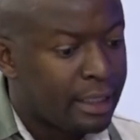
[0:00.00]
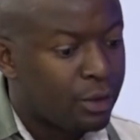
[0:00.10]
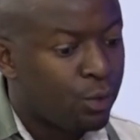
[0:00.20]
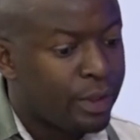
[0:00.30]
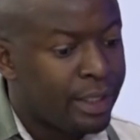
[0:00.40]
i
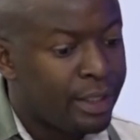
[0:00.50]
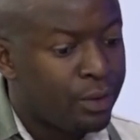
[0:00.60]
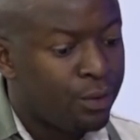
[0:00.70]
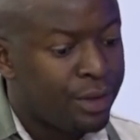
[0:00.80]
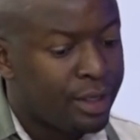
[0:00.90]
think
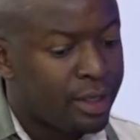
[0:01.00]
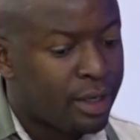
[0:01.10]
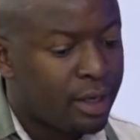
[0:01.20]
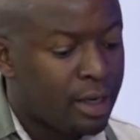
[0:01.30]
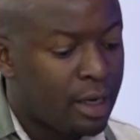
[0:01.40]
we we
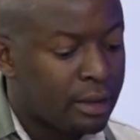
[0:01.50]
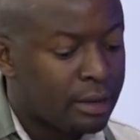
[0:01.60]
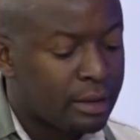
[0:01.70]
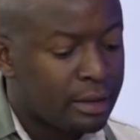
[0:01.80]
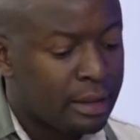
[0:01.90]

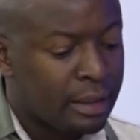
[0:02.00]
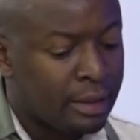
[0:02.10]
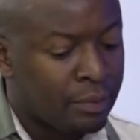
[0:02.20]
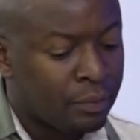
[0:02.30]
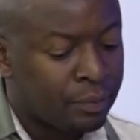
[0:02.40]
can't
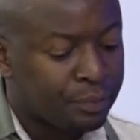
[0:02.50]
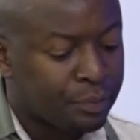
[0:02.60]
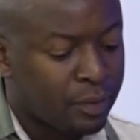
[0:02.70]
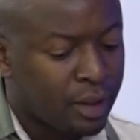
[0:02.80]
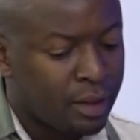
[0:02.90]
um,
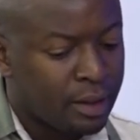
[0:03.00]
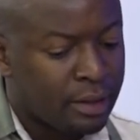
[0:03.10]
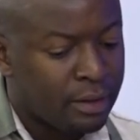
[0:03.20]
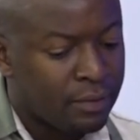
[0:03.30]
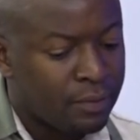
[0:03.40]

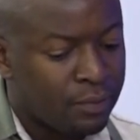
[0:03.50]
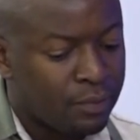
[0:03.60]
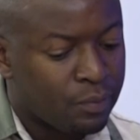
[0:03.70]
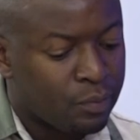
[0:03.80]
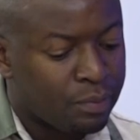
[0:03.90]
uh,
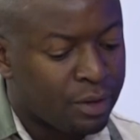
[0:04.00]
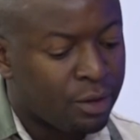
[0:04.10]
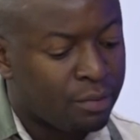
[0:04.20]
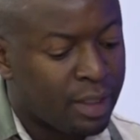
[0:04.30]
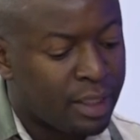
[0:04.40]
be
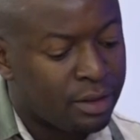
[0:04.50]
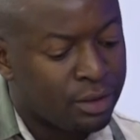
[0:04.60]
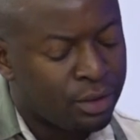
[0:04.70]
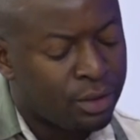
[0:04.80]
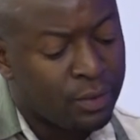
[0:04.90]

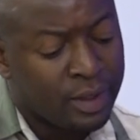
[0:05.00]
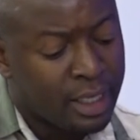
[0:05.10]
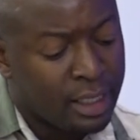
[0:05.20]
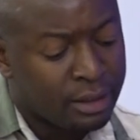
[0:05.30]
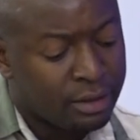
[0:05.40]
complacent or we
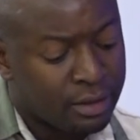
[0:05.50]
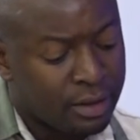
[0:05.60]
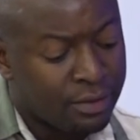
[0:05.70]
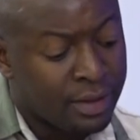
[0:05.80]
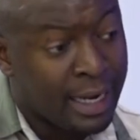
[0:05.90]
can't
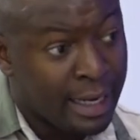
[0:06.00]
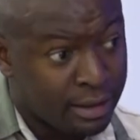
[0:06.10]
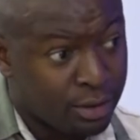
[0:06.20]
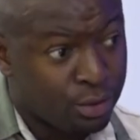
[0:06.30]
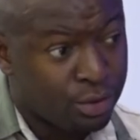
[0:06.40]
uh,
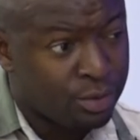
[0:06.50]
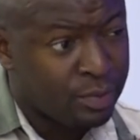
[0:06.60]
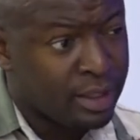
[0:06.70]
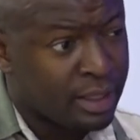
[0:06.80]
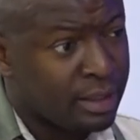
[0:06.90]
relax, so to
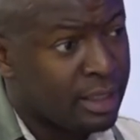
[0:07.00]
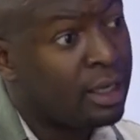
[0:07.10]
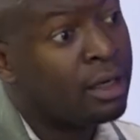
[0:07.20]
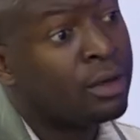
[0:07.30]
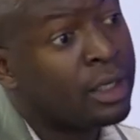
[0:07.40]
speak, and say,
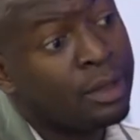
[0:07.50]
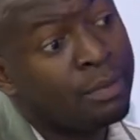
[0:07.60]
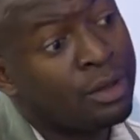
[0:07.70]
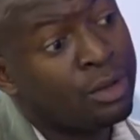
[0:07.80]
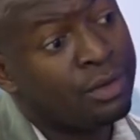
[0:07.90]
oh, okay,
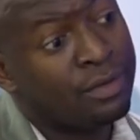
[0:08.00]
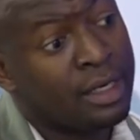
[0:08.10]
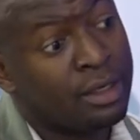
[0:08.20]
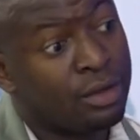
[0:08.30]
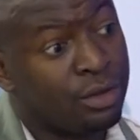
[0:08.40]
because we've
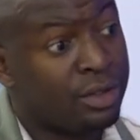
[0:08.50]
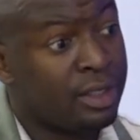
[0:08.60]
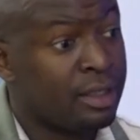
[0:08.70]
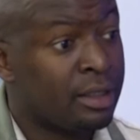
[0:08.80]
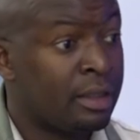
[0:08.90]
had a good
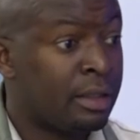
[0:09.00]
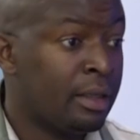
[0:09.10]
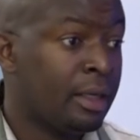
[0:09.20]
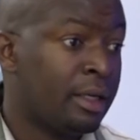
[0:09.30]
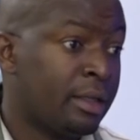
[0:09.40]
season
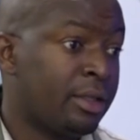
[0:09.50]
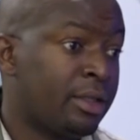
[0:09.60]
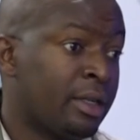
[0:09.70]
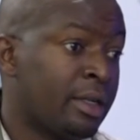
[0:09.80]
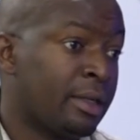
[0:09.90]

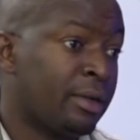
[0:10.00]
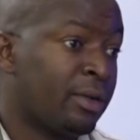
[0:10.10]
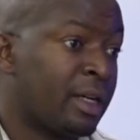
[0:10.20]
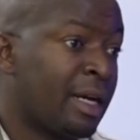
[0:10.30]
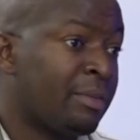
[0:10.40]
this year, you
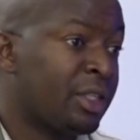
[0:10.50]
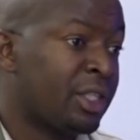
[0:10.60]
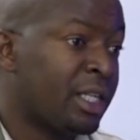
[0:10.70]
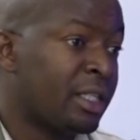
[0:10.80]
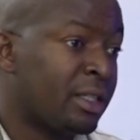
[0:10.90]
know, climate
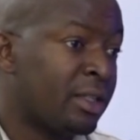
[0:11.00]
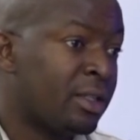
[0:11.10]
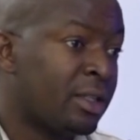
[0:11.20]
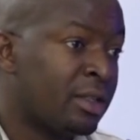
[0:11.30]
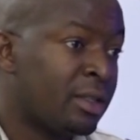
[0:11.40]
change
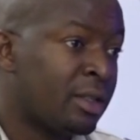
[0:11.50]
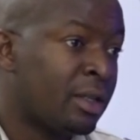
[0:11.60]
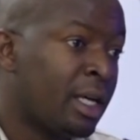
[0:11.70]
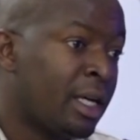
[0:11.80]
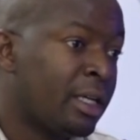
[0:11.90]
is,
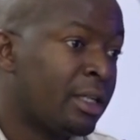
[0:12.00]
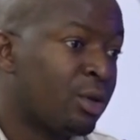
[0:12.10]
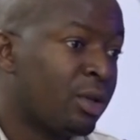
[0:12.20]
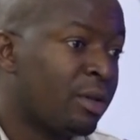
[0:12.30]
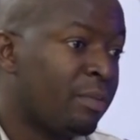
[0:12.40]
is,
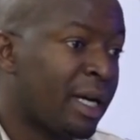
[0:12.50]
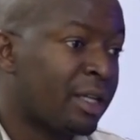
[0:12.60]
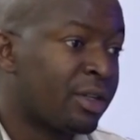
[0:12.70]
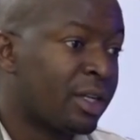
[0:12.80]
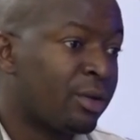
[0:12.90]
is on the
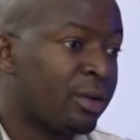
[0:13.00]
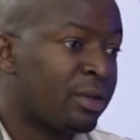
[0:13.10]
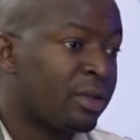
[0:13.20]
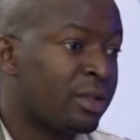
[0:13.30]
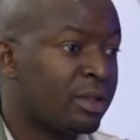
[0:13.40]
backtrack or
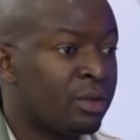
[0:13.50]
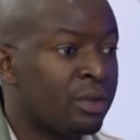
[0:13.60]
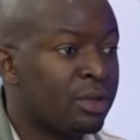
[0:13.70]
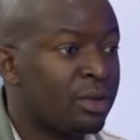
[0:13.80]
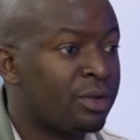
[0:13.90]
is, it's,
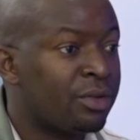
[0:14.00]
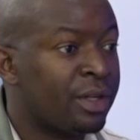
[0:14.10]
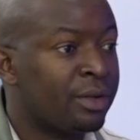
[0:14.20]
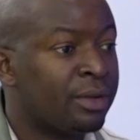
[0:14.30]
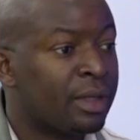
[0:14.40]
it's not
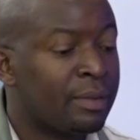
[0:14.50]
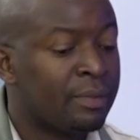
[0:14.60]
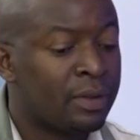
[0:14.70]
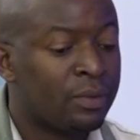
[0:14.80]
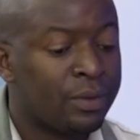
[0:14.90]
real. I
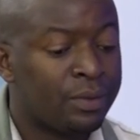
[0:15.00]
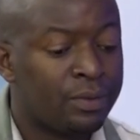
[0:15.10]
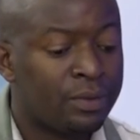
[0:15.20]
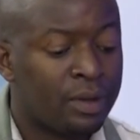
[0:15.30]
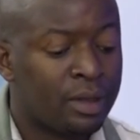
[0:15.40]
mean, we,
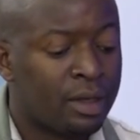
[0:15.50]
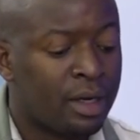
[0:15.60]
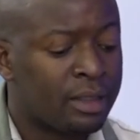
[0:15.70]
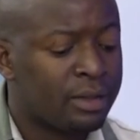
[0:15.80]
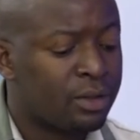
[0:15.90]
the, the
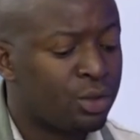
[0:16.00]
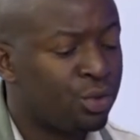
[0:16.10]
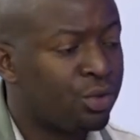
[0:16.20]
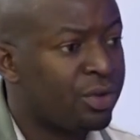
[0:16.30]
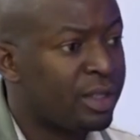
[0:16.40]
last
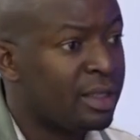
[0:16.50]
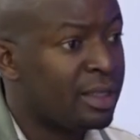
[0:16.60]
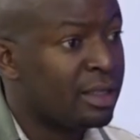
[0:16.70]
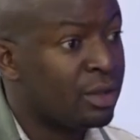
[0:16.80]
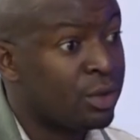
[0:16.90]
two, three
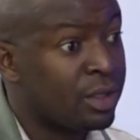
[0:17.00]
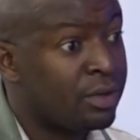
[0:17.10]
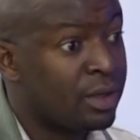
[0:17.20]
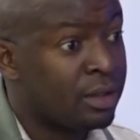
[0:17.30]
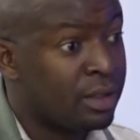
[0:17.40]
seasons were
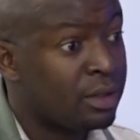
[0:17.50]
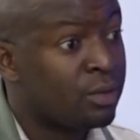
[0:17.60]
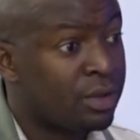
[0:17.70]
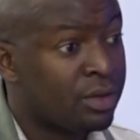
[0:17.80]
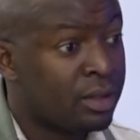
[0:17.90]
drought,
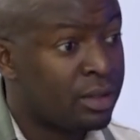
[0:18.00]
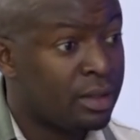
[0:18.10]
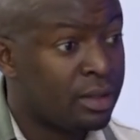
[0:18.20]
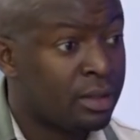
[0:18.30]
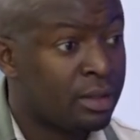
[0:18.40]
were drought
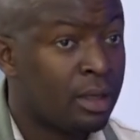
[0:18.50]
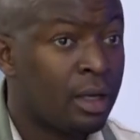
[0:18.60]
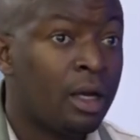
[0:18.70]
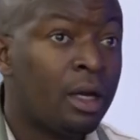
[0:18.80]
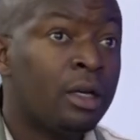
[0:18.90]
seasons.
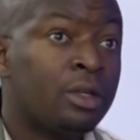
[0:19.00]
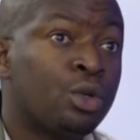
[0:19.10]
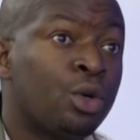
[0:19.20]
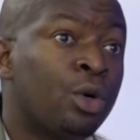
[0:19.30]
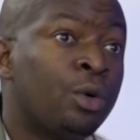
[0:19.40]

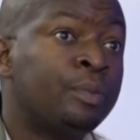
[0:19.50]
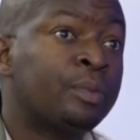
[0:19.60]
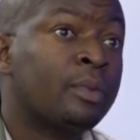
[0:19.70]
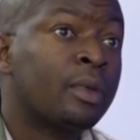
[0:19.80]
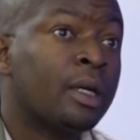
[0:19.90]
So
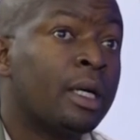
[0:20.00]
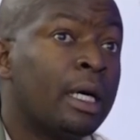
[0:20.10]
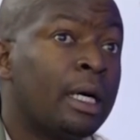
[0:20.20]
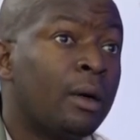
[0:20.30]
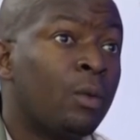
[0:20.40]
um,
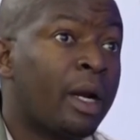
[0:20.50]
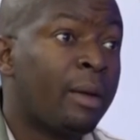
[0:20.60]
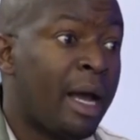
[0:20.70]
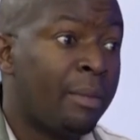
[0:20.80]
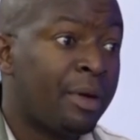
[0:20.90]
uh, what
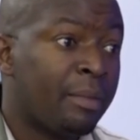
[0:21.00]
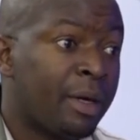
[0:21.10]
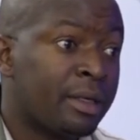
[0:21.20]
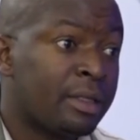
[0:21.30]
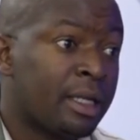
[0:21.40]
I'm happy
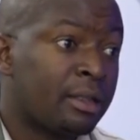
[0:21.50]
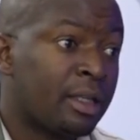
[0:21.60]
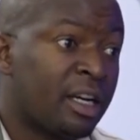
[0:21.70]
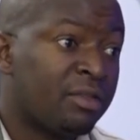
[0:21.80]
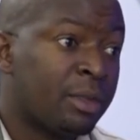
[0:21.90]
about is that
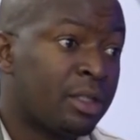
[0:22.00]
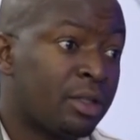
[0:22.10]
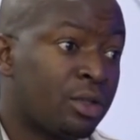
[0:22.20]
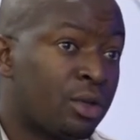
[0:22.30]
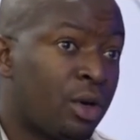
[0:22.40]
the government
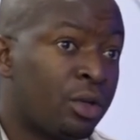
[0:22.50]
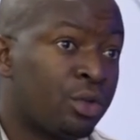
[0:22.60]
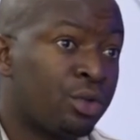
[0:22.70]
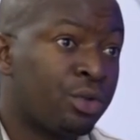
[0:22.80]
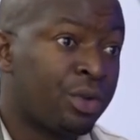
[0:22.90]
has
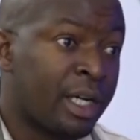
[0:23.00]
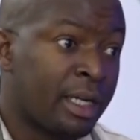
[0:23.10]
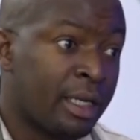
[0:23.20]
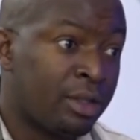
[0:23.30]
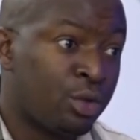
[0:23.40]
gone to
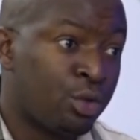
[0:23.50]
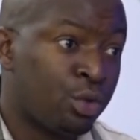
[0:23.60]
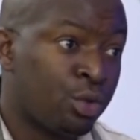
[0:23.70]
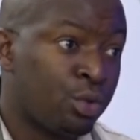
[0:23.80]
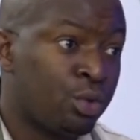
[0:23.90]
great lengths
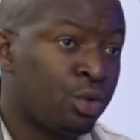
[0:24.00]
to,